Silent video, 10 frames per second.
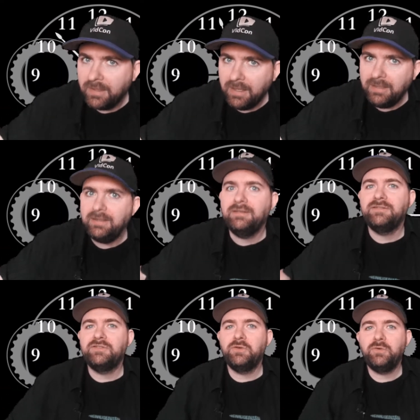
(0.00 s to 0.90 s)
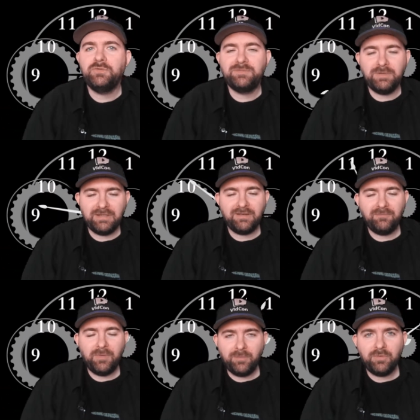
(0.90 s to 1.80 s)
Hey, so speaking of
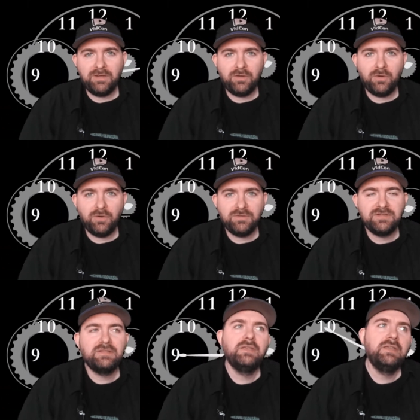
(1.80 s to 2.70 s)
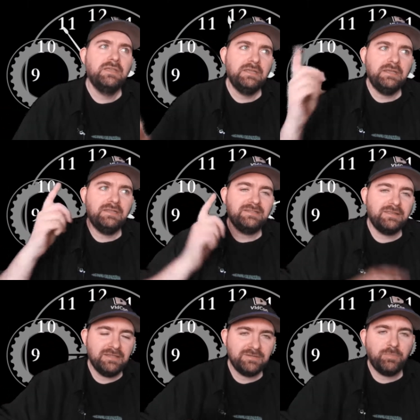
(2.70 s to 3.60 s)
memory cards, it is
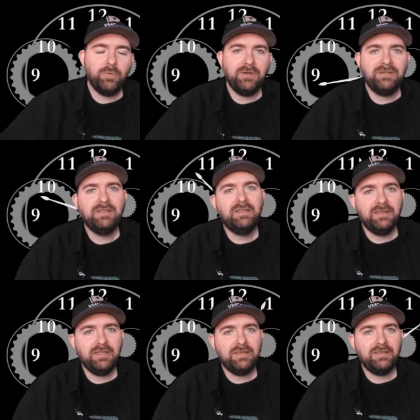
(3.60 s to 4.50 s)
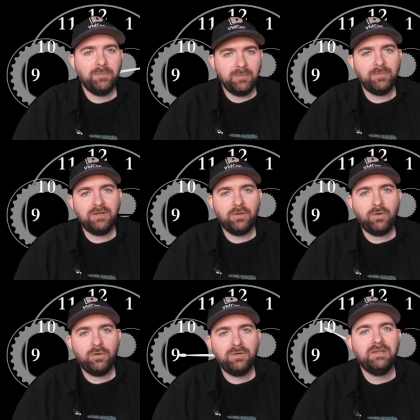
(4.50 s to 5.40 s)
at this point that the memory
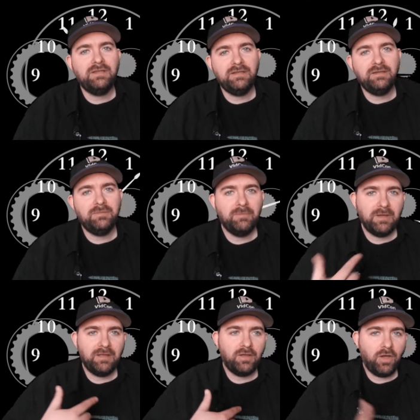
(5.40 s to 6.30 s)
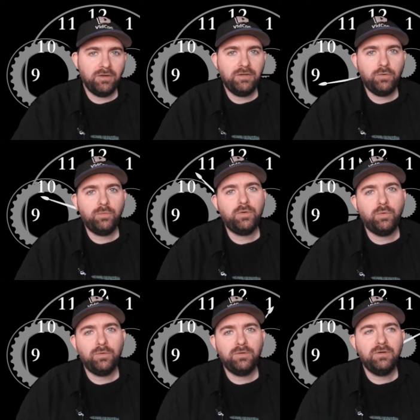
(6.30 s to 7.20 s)
card in my audio
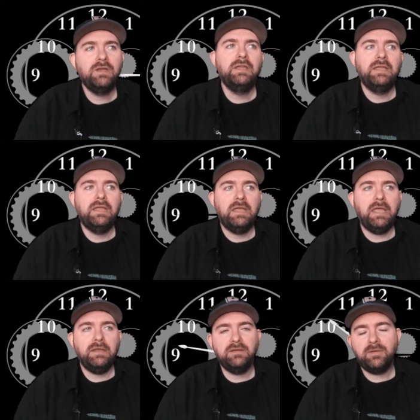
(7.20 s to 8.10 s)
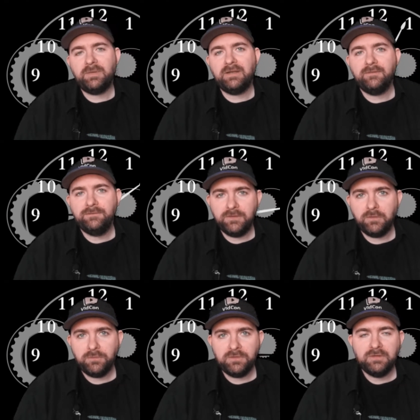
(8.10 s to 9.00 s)
recorder ended up getting
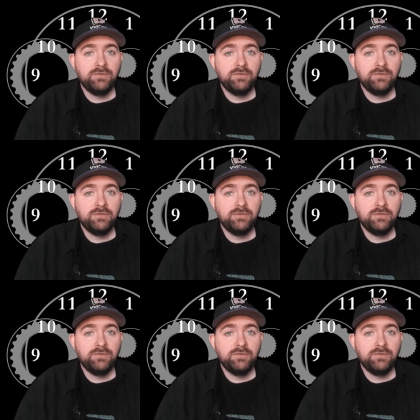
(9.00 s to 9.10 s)
filled.